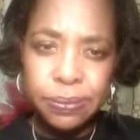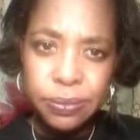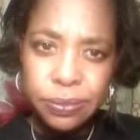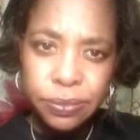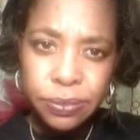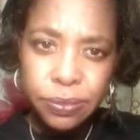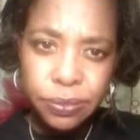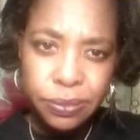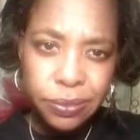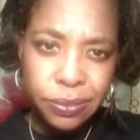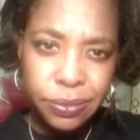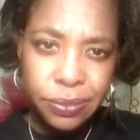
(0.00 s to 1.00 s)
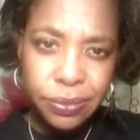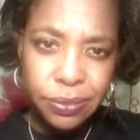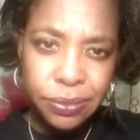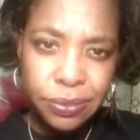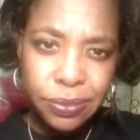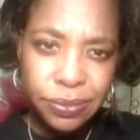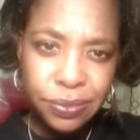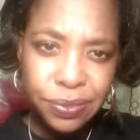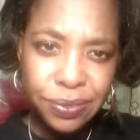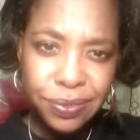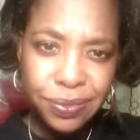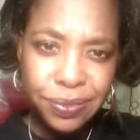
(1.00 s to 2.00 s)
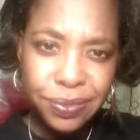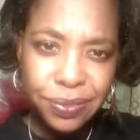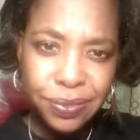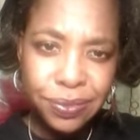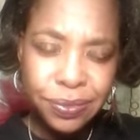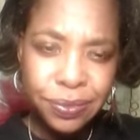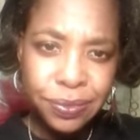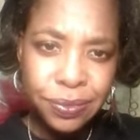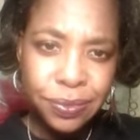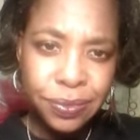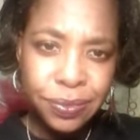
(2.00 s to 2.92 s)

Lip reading: Nobody speaks.